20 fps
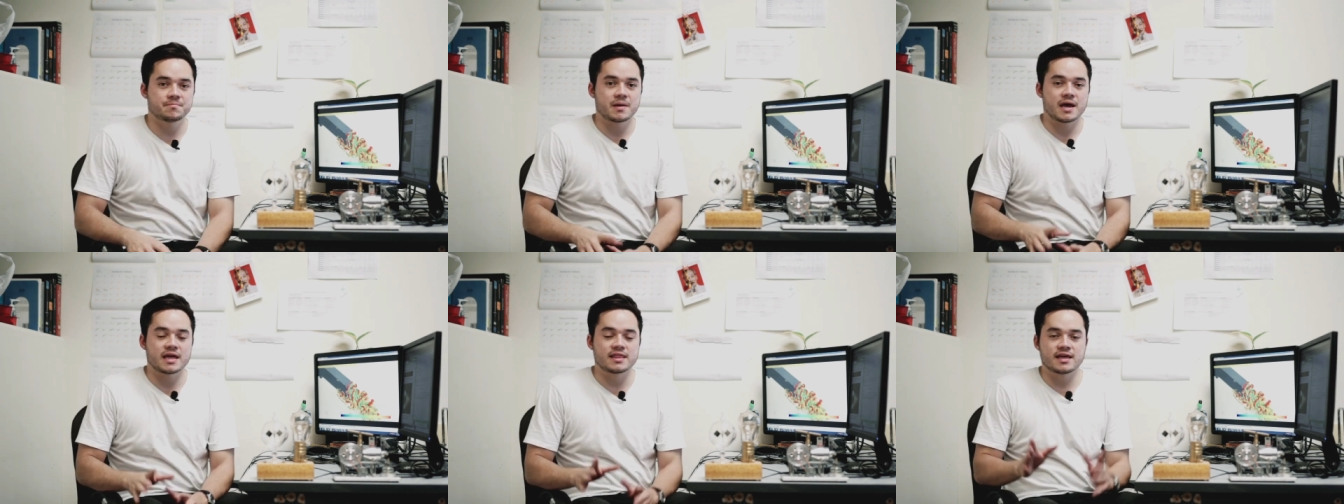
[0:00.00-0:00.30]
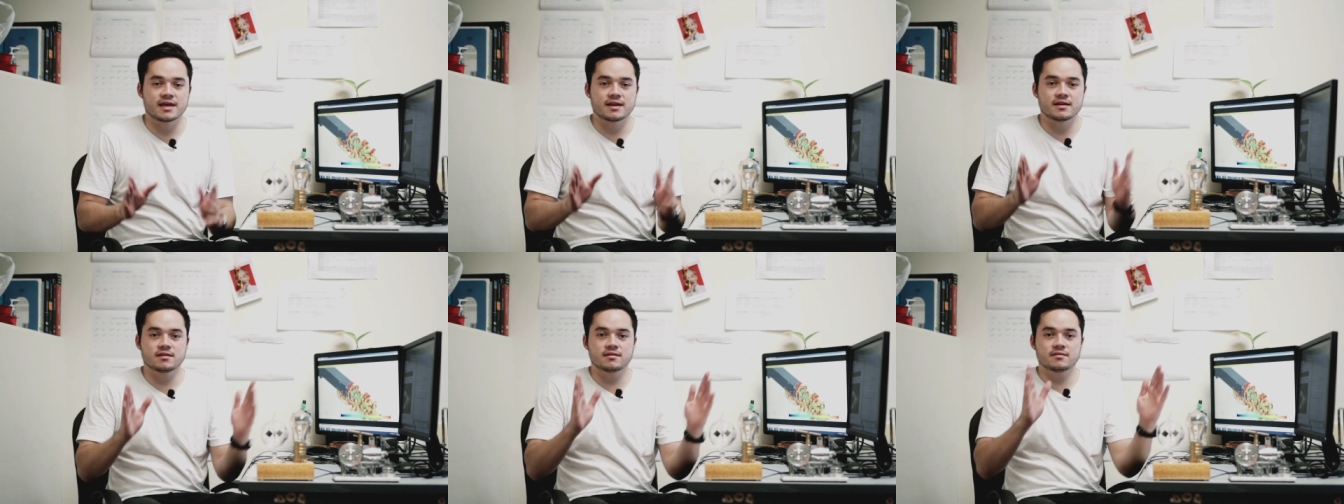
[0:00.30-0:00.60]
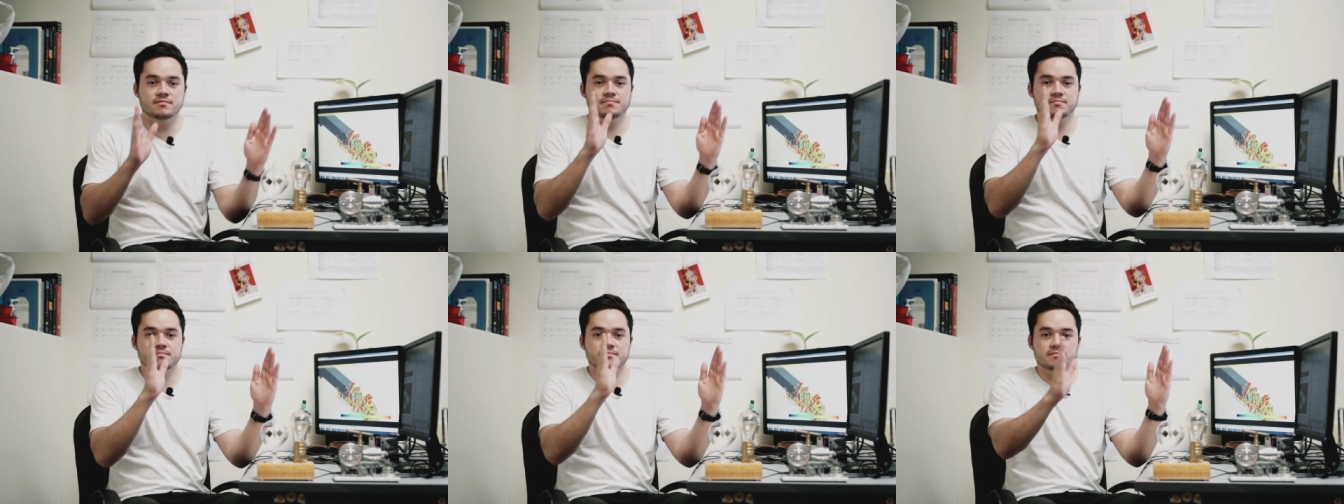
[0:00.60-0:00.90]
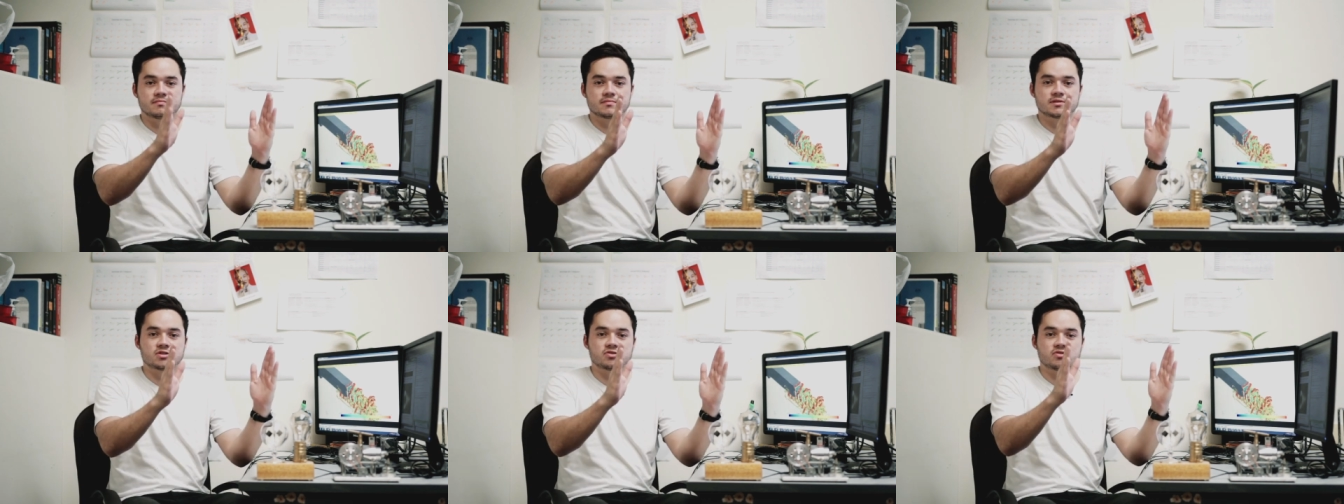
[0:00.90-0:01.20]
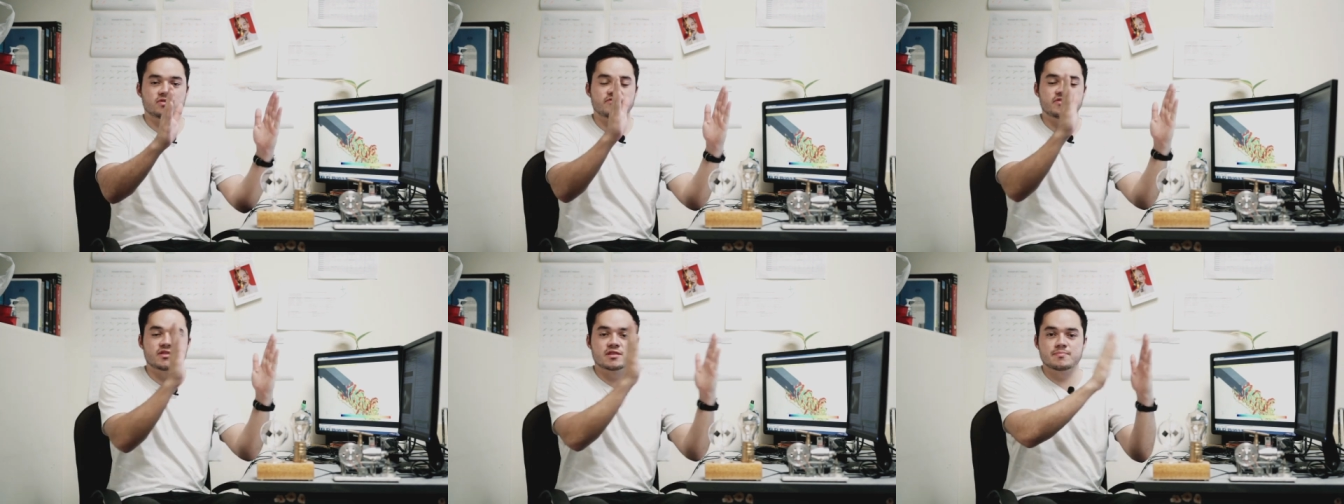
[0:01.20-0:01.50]
And then
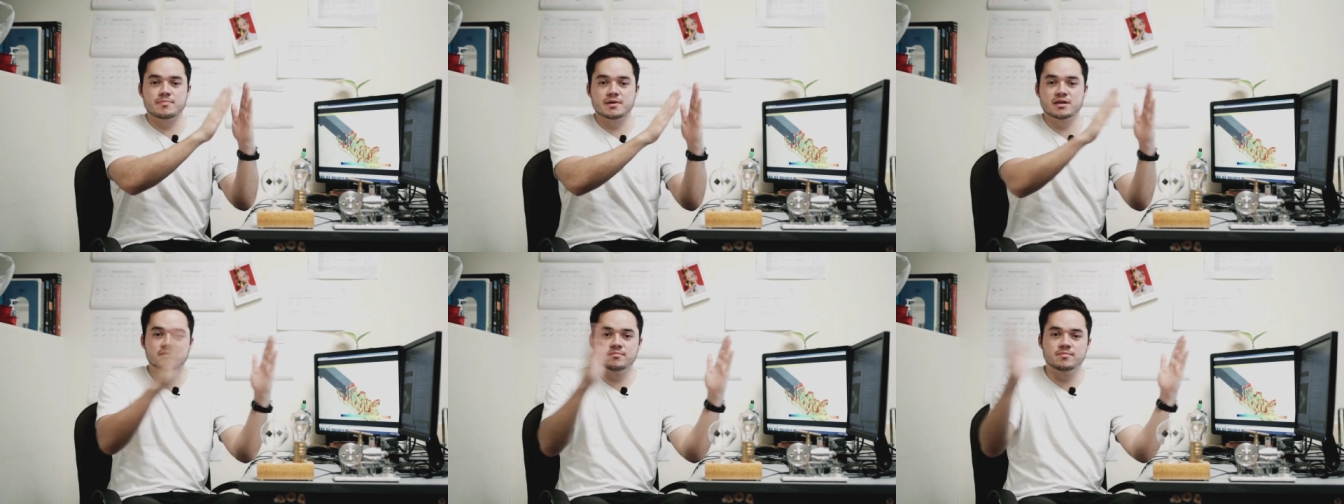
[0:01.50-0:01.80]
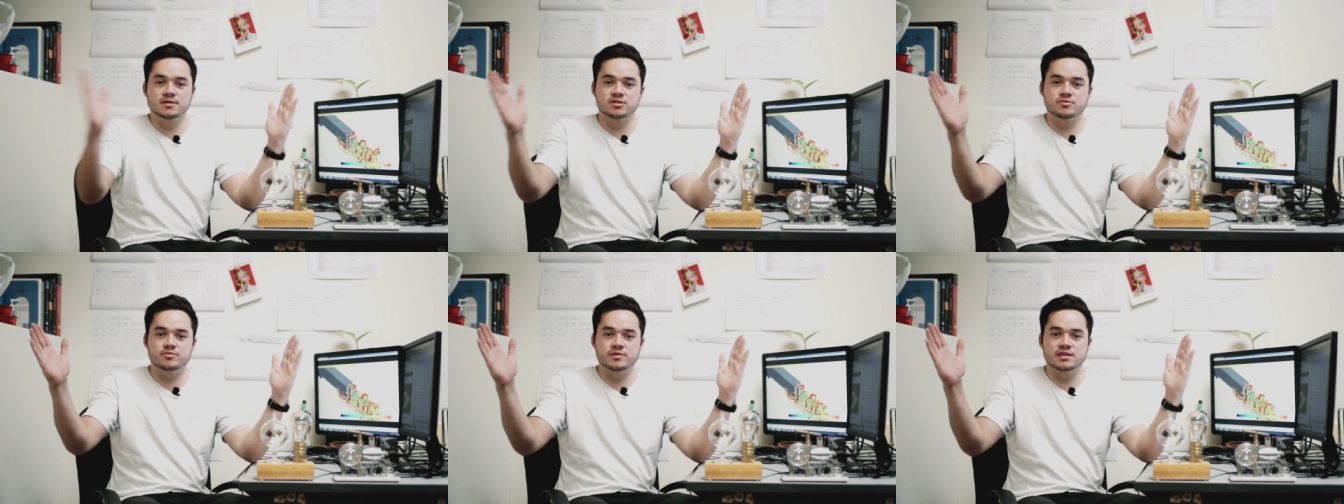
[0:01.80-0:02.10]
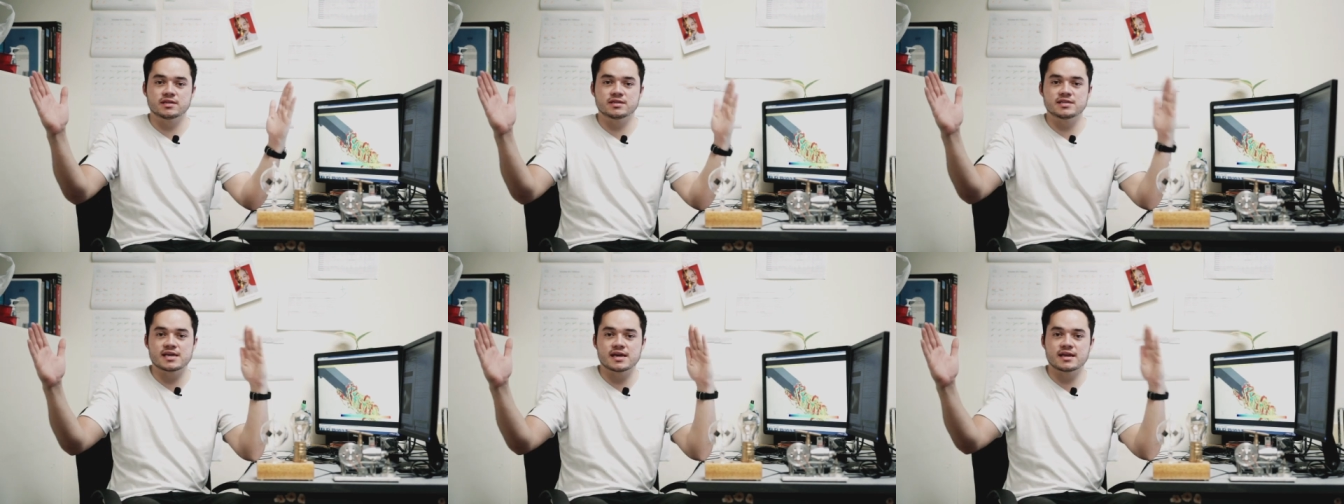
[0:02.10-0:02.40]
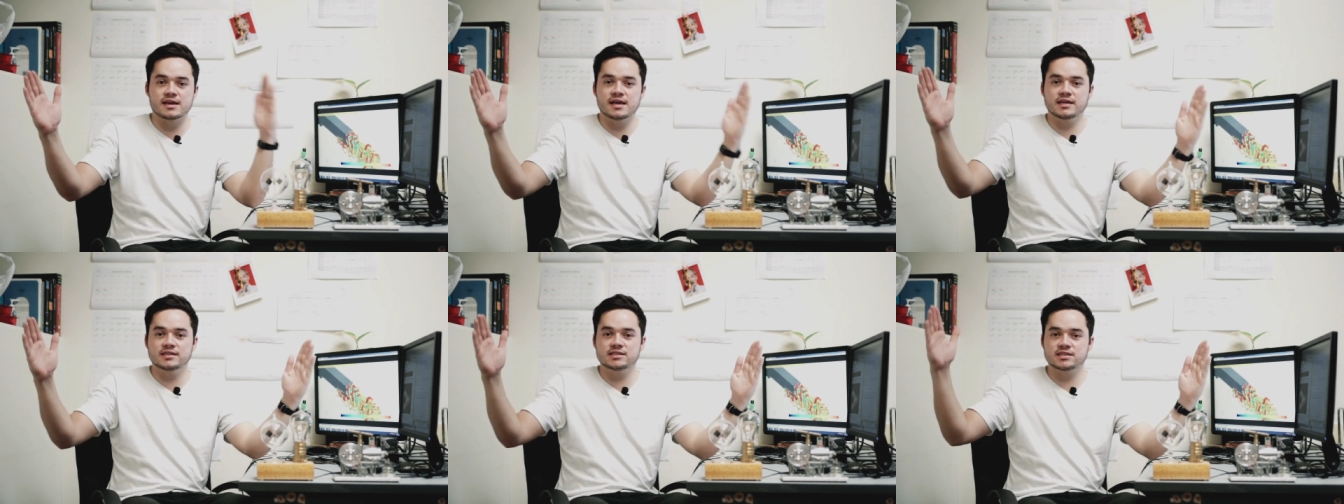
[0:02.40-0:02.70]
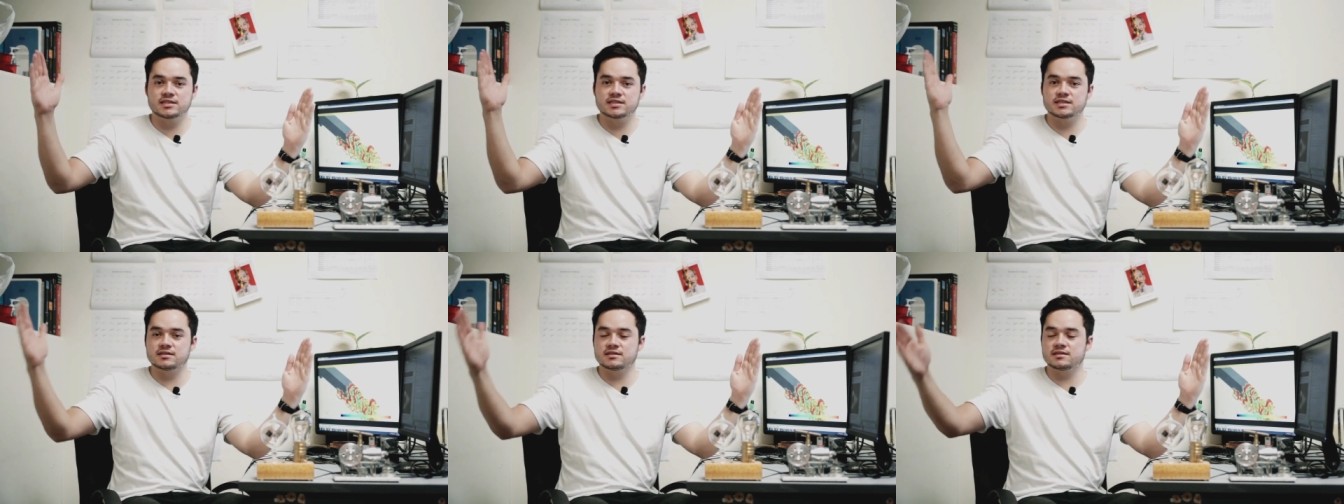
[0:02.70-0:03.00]
sort of in the middle between
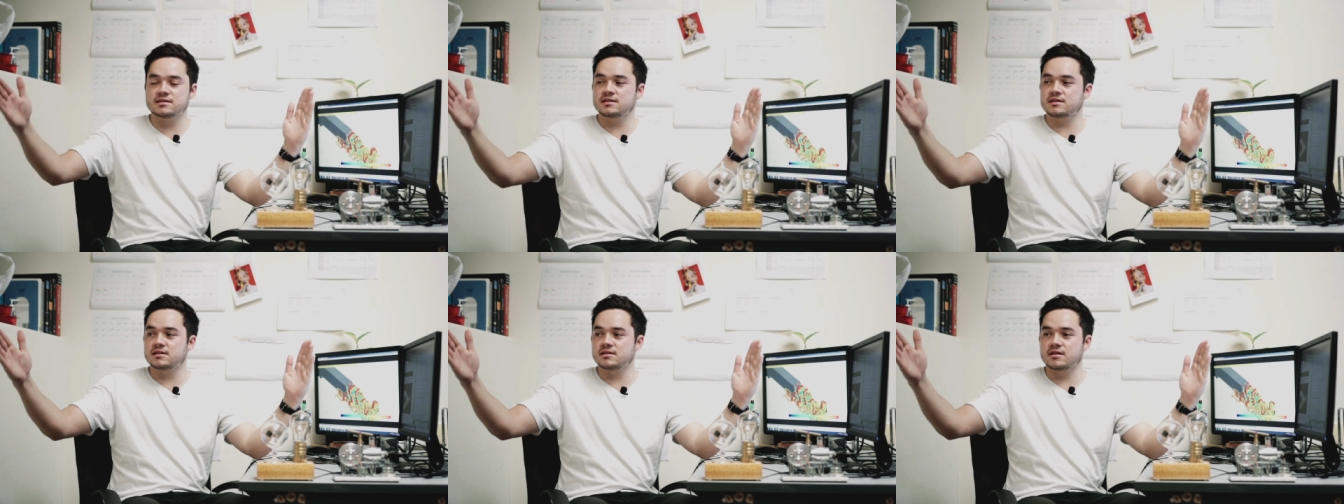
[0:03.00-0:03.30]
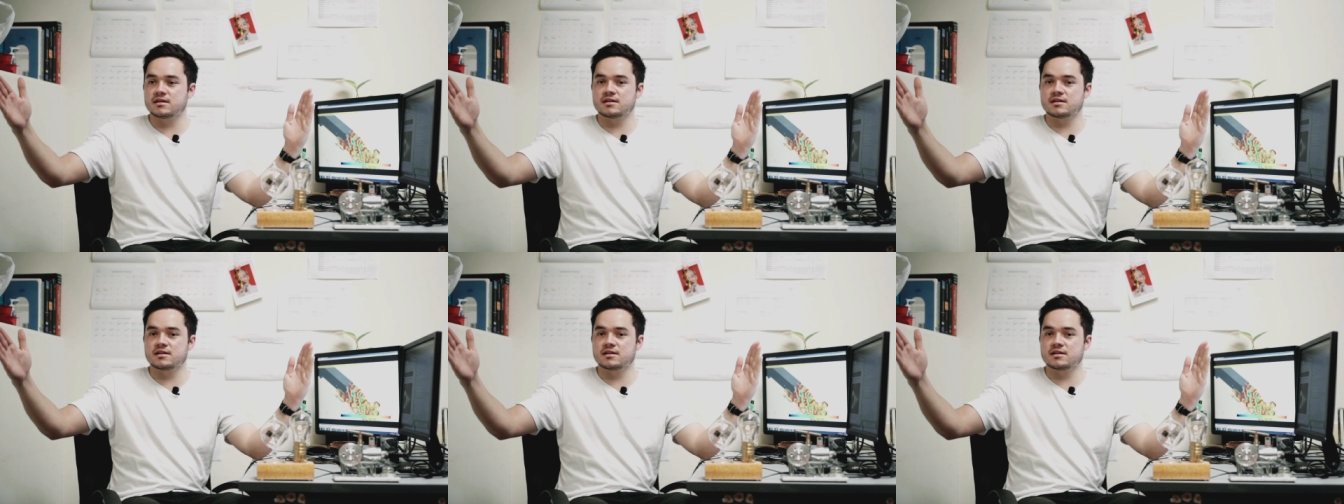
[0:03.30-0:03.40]
DNS and